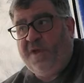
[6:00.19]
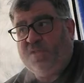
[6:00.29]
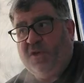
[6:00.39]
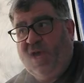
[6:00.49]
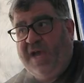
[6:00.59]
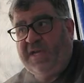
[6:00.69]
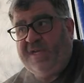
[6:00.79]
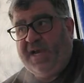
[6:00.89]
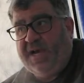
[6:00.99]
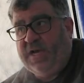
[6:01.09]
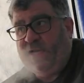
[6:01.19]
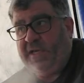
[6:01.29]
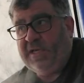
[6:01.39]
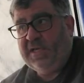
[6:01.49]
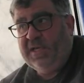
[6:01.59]
also had
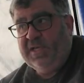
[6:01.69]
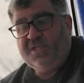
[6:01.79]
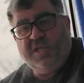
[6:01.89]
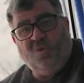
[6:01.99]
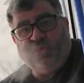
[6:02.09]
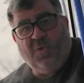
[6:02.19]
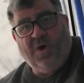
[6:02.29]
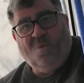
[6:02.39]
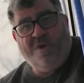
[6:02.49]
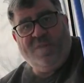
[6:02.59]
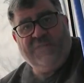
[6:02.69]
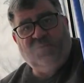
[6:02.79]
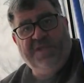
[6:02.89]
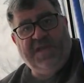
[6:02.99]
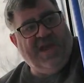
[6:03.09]
snow squall warnings.
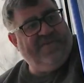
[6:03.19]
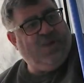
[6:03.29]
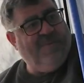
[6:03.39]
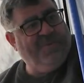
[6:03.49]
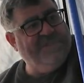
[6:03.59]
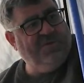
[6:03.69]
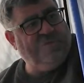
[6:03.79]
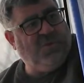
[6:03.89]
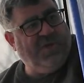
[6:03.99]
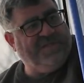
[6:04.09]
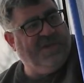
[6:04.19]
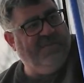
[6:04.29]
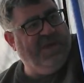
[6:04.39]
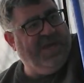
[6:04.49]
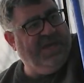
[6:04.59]
We did have a couple of snow squalls
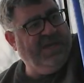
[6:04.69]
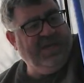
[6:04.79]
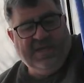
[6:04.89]
coming in,